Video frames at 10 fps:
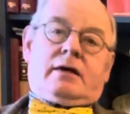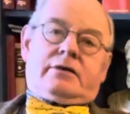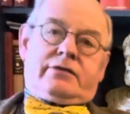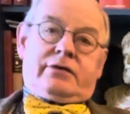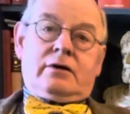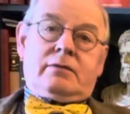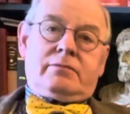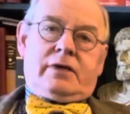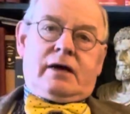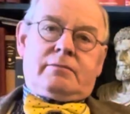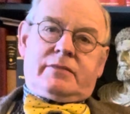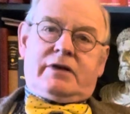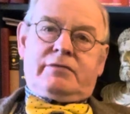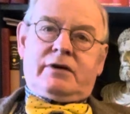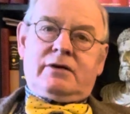So yeah,
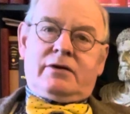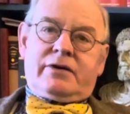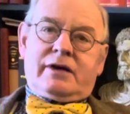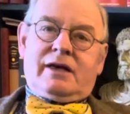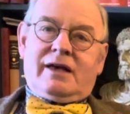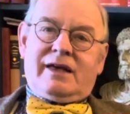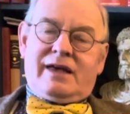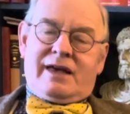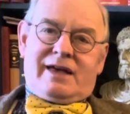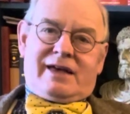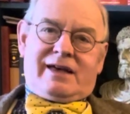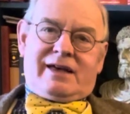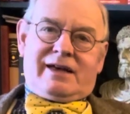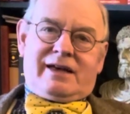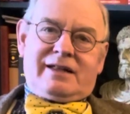definitely not
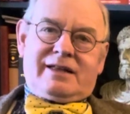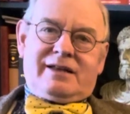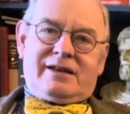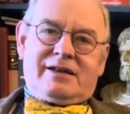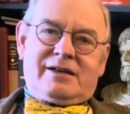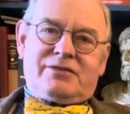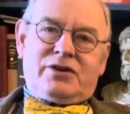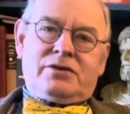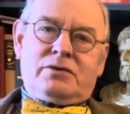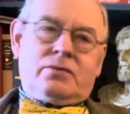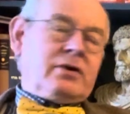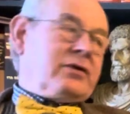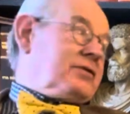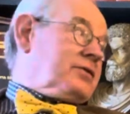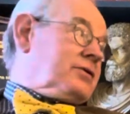a genuine
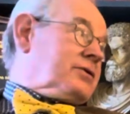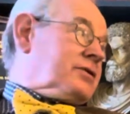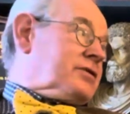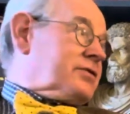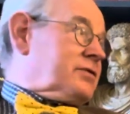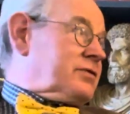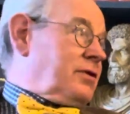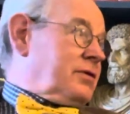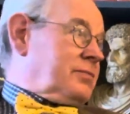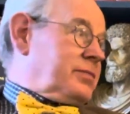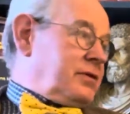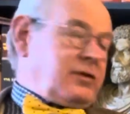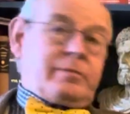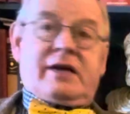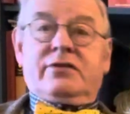one, though it's got a bit of
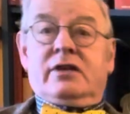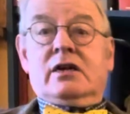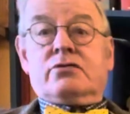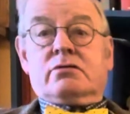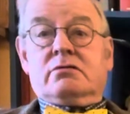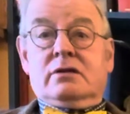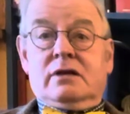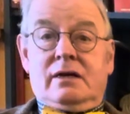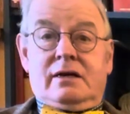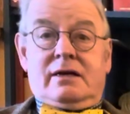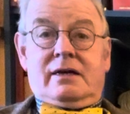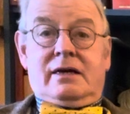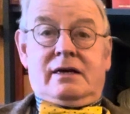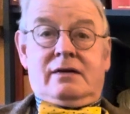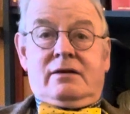the patination,
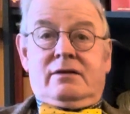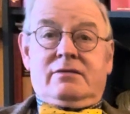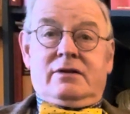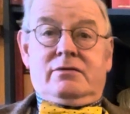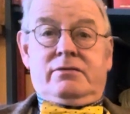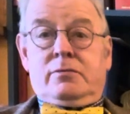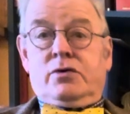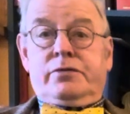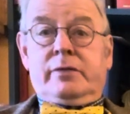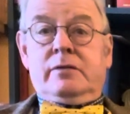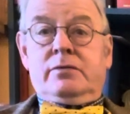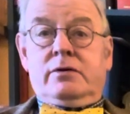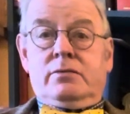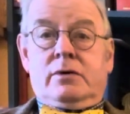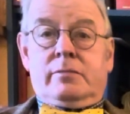and for most people
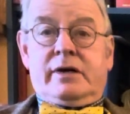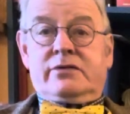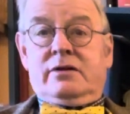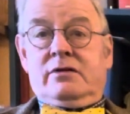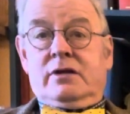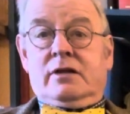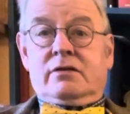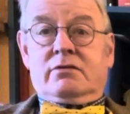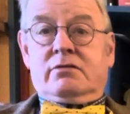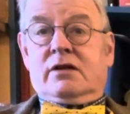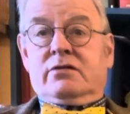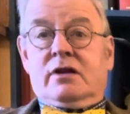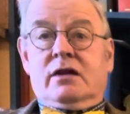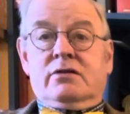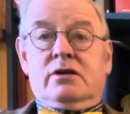you'd walk past it and think that's an
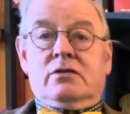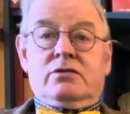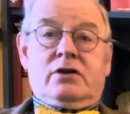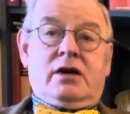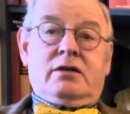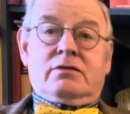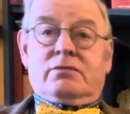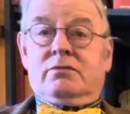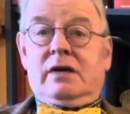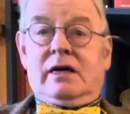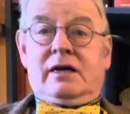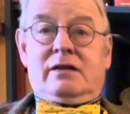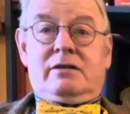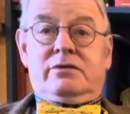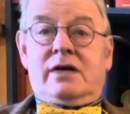antique chair
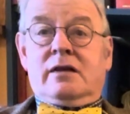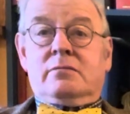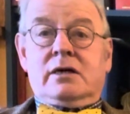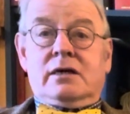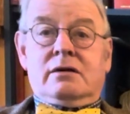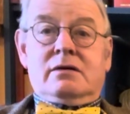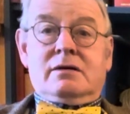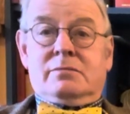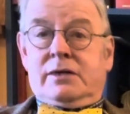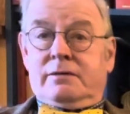that was handmade, but